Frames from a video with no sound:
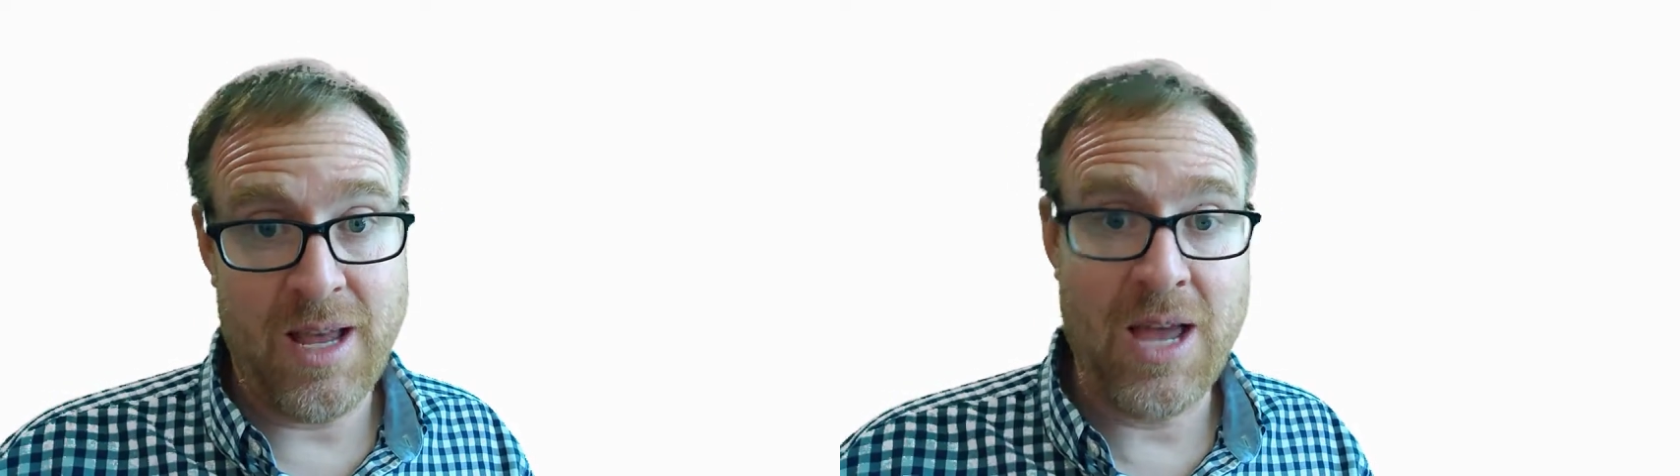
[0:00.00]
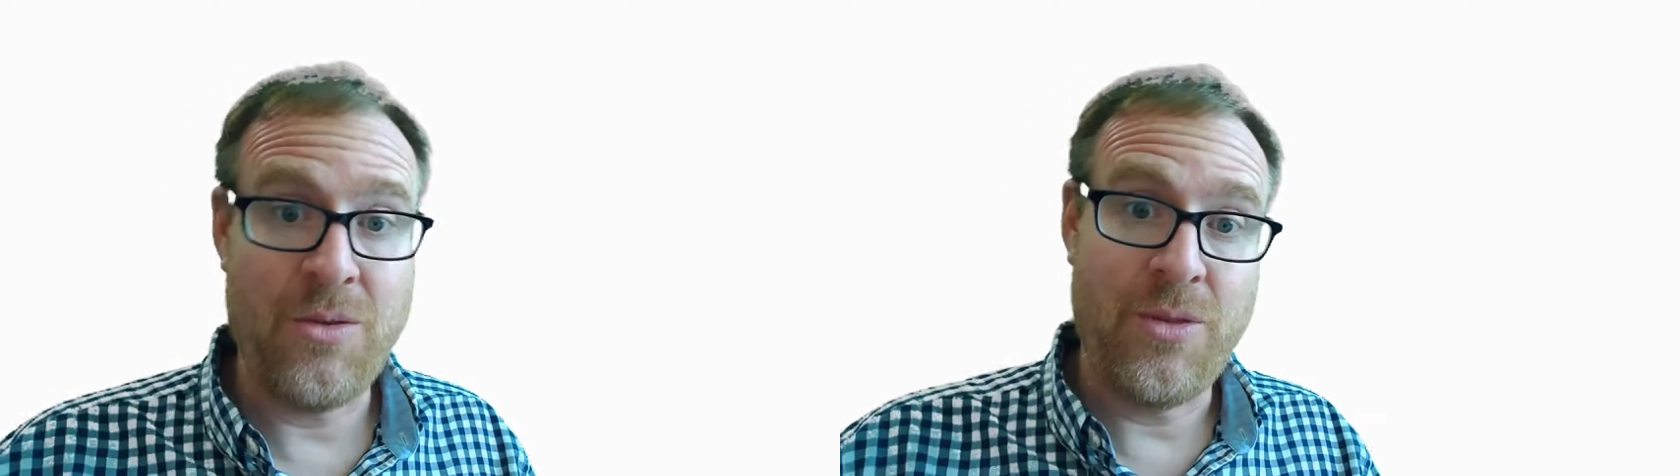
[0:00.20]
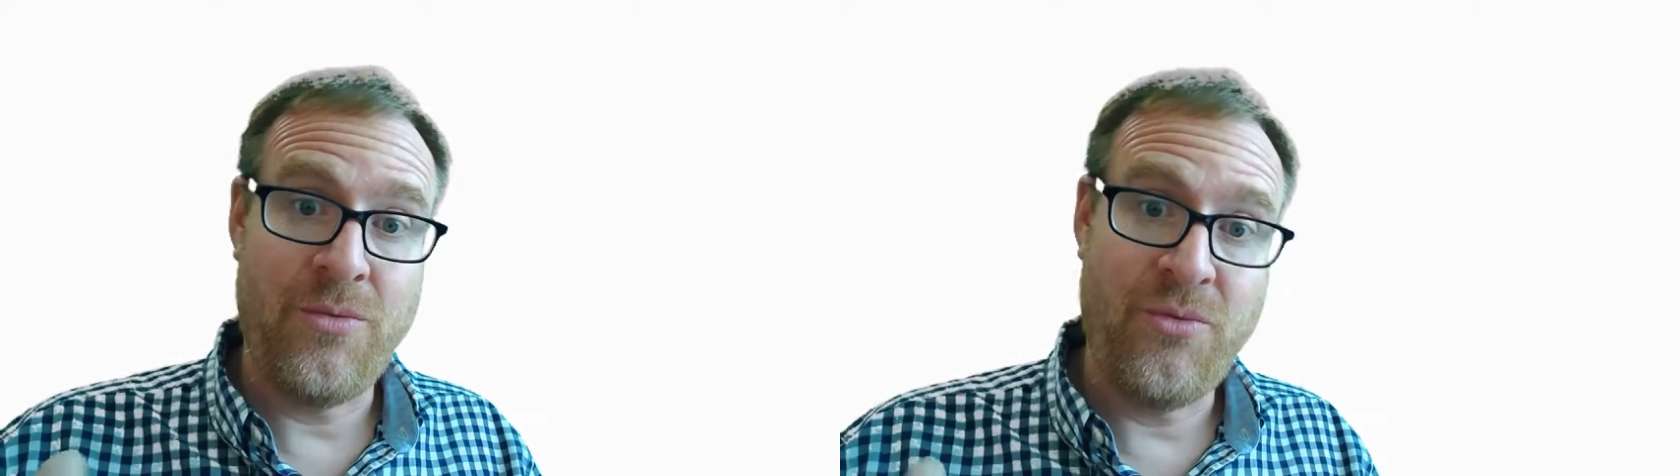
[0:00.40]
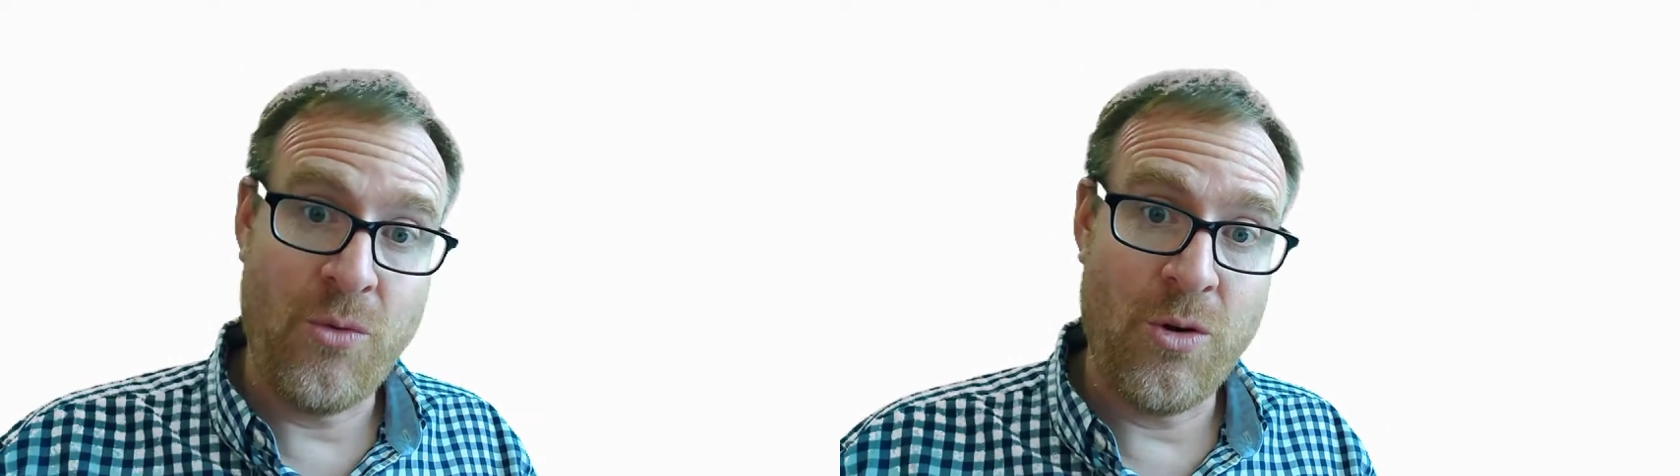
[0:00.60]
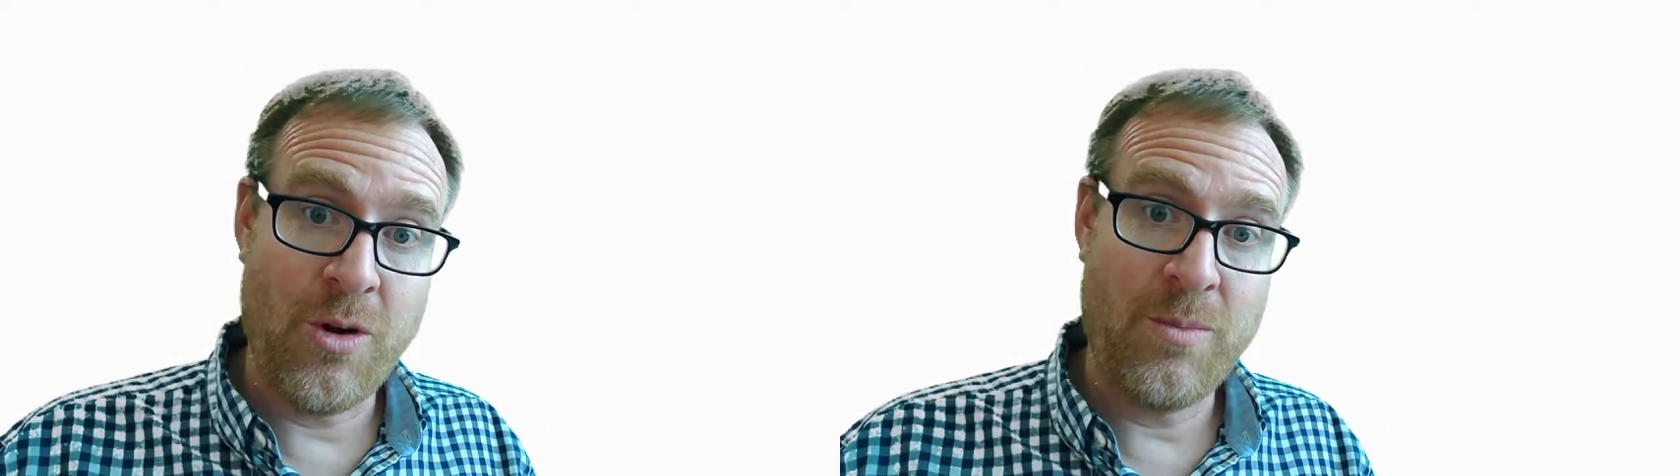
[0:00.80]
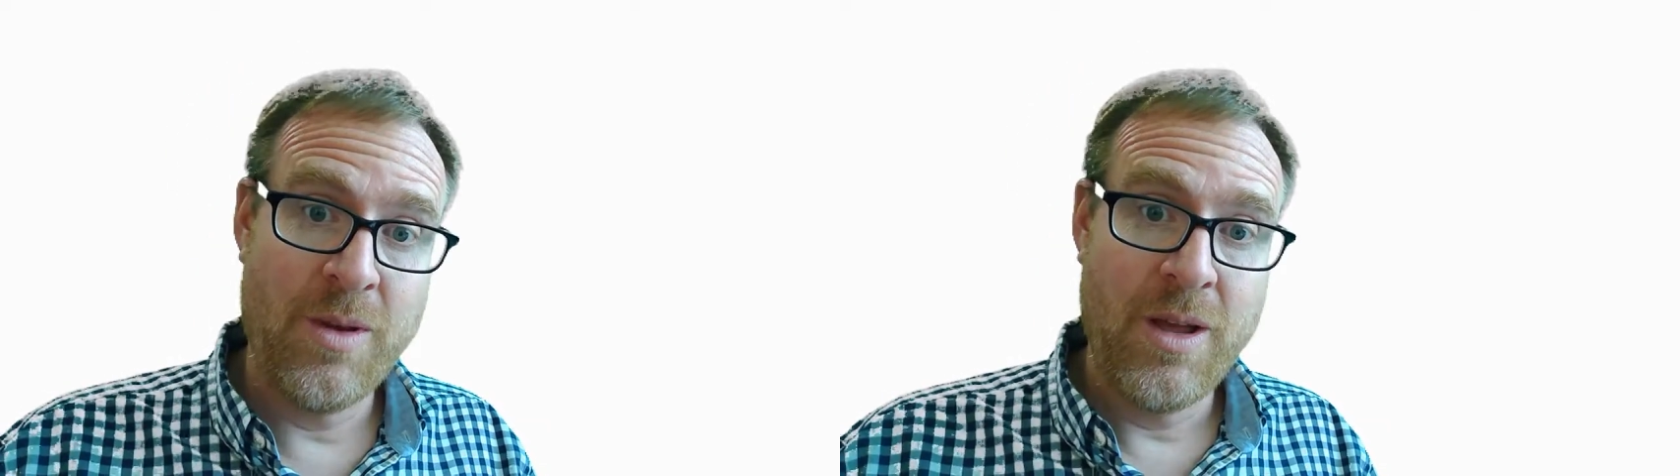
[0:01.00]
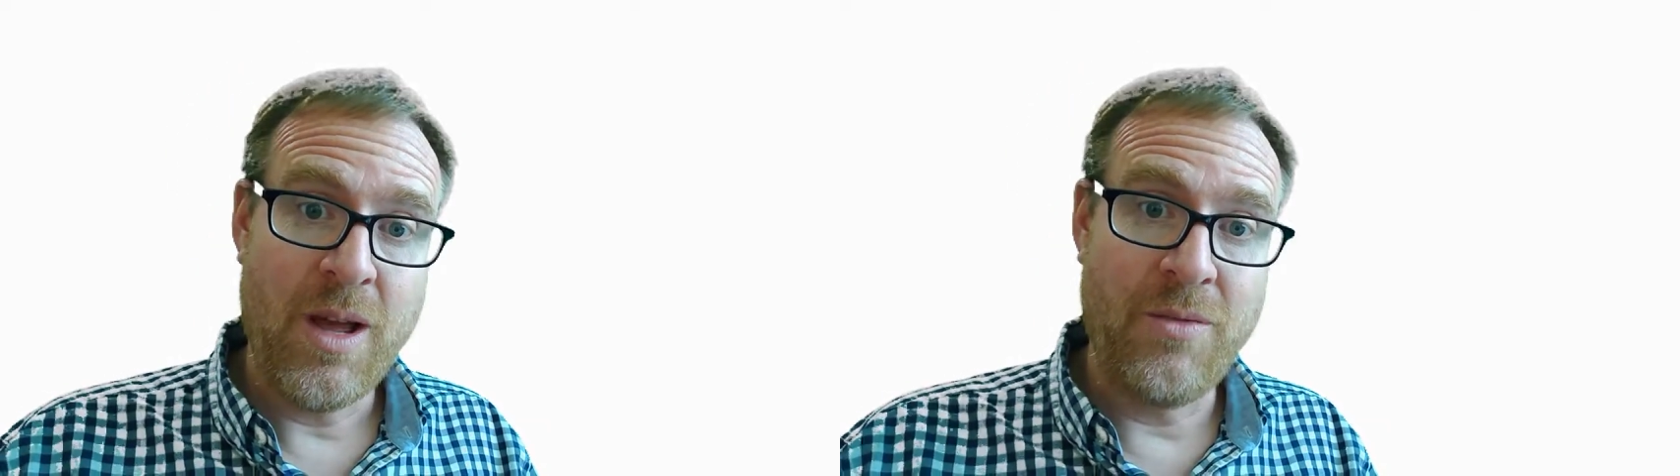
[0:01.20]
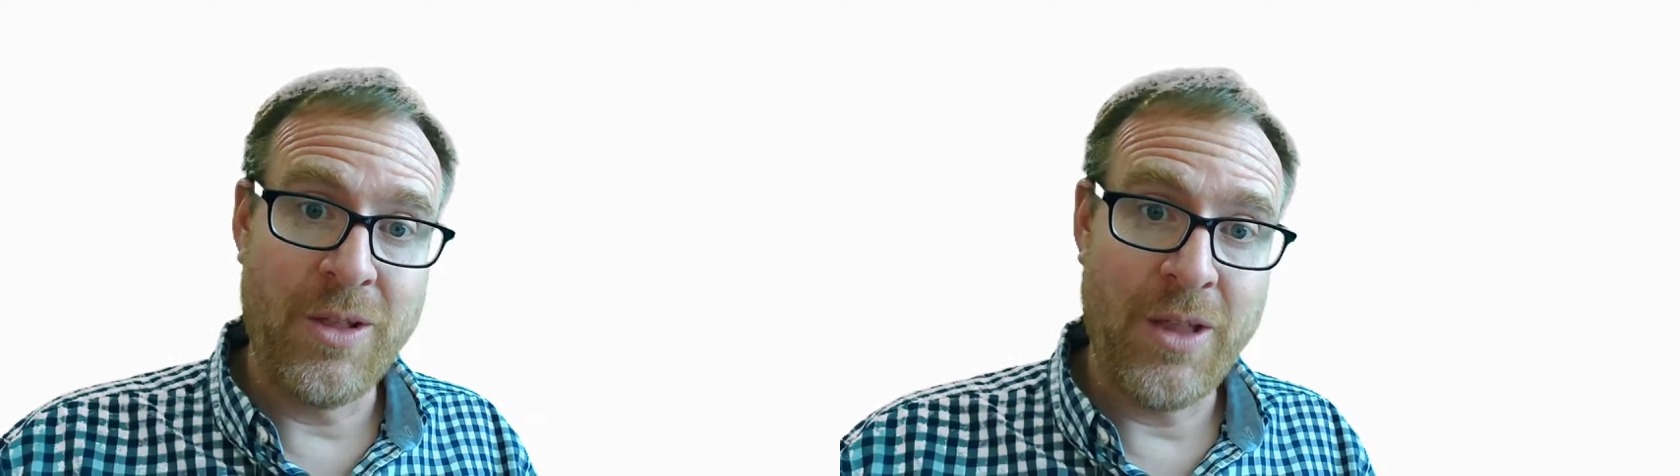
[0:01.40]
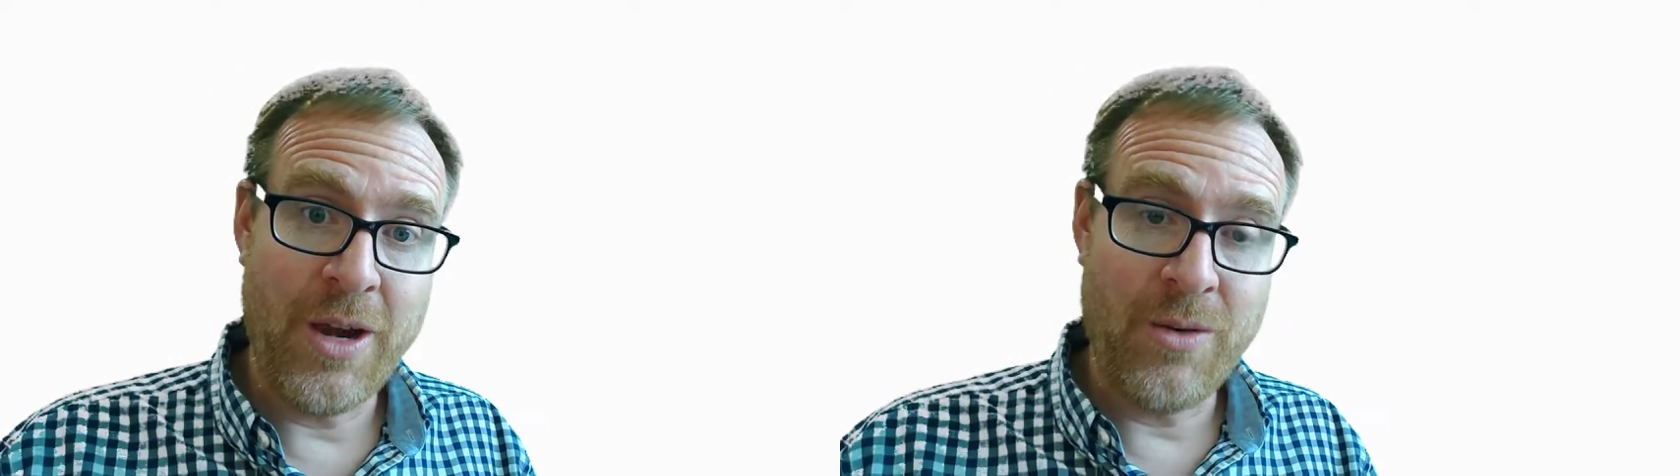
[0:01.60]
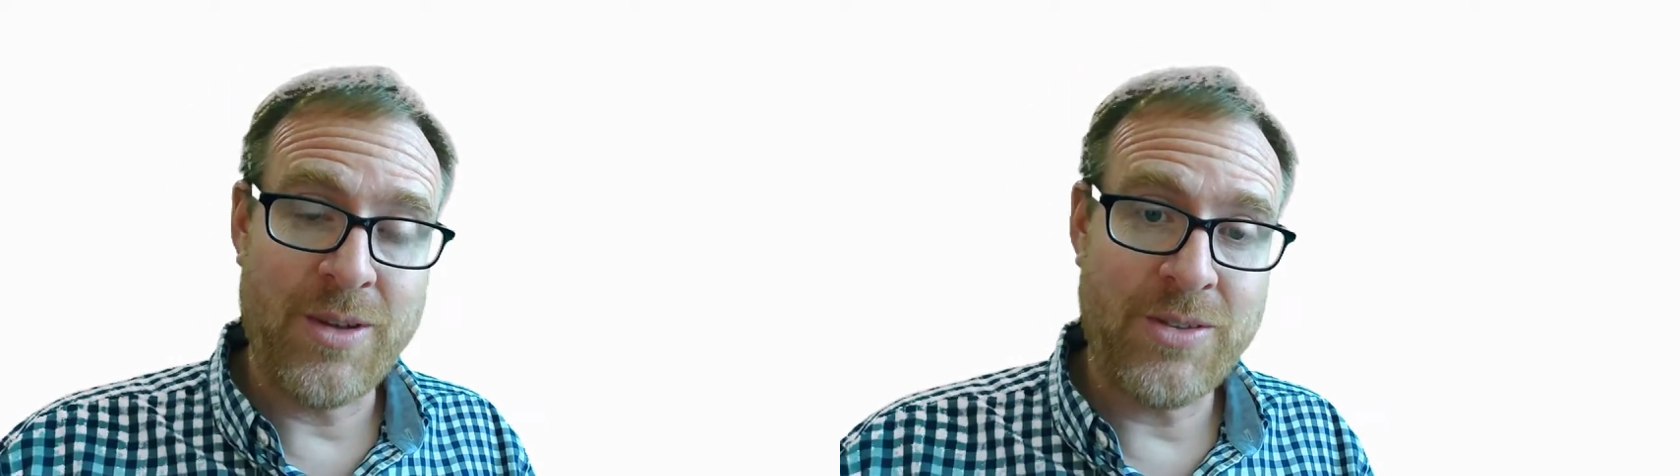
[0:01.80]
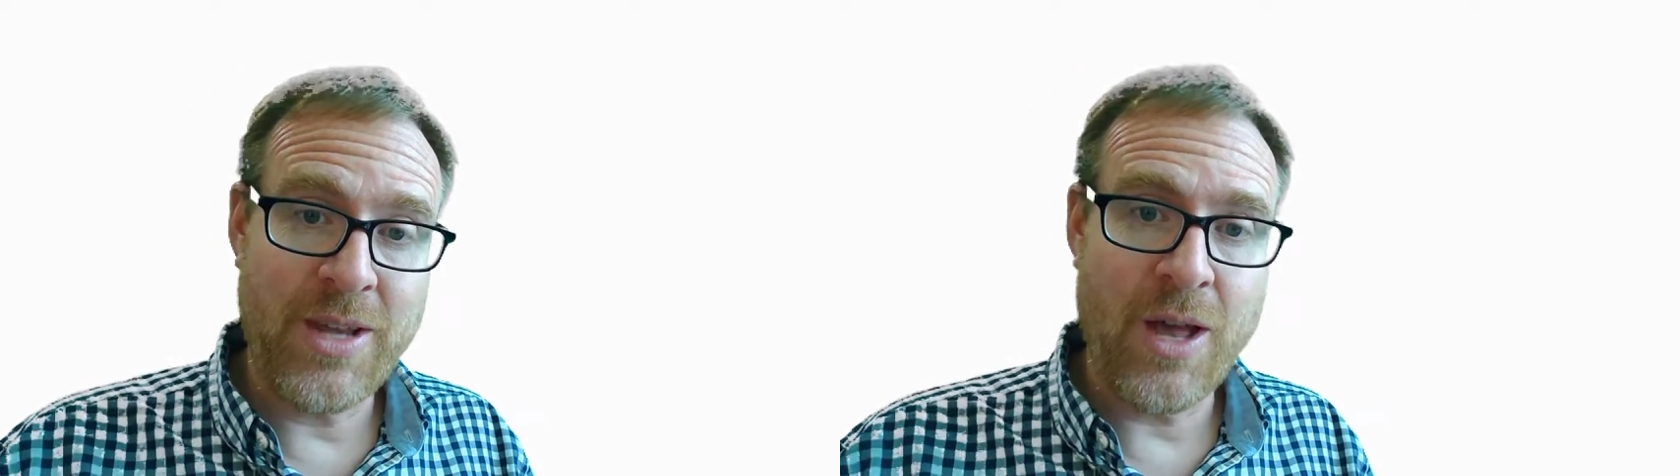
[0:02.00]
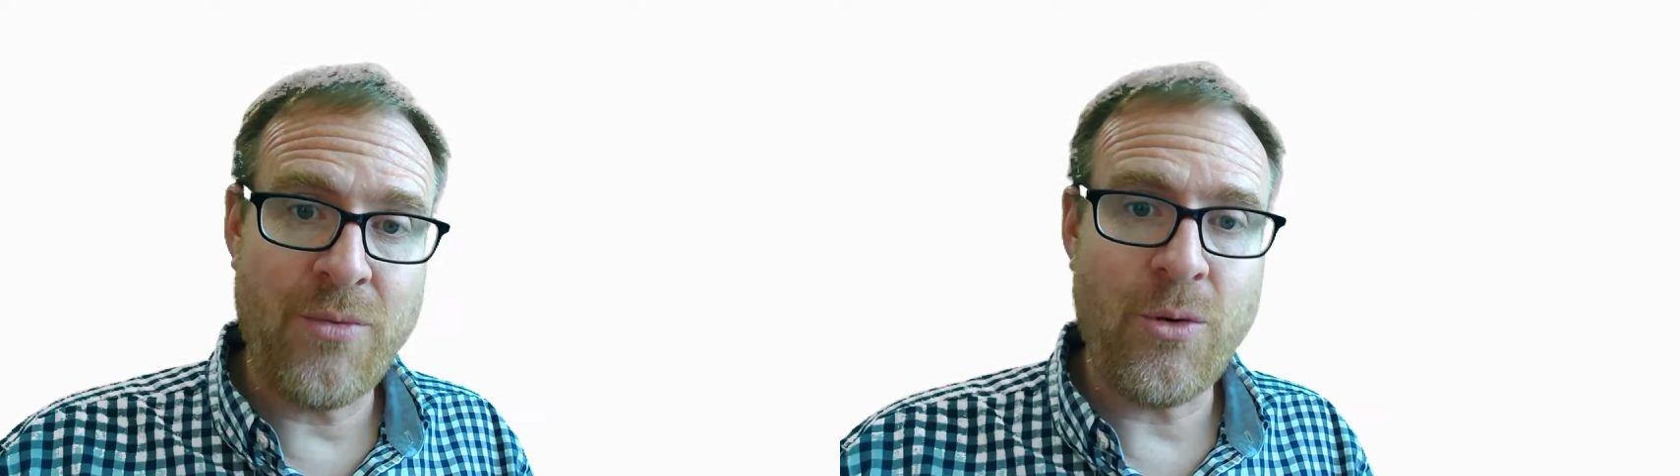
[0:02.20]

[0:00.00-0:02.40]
Either the form of the letter itself